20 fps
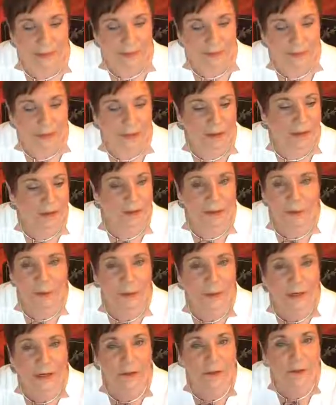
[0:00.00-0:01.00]
the
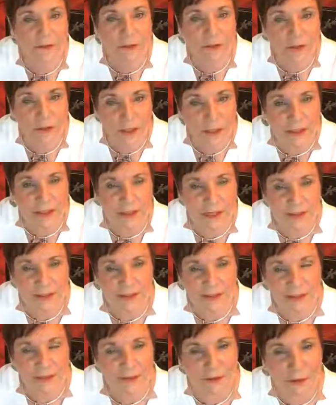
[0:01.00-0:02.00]
creator of the
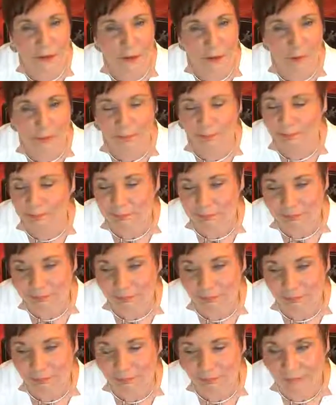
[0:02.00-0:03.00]
geodesic dome.
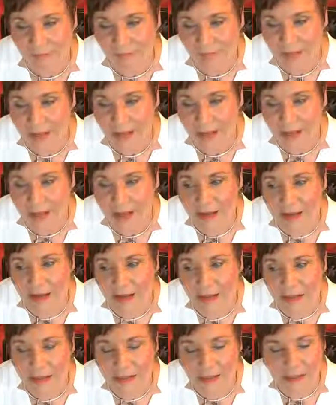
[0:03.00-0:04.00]

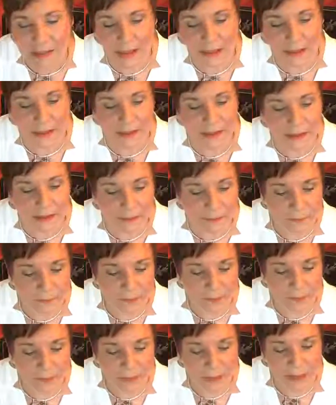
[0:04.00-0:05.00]
He says,
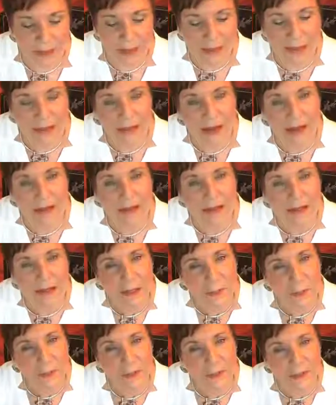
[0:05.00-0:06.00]

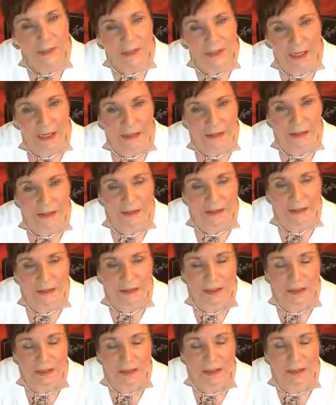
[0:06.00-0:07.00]
90%
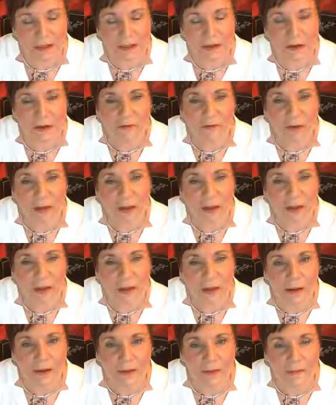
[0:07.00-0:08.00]
of all
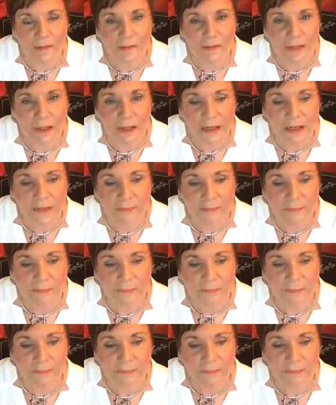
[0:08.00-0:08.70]
of the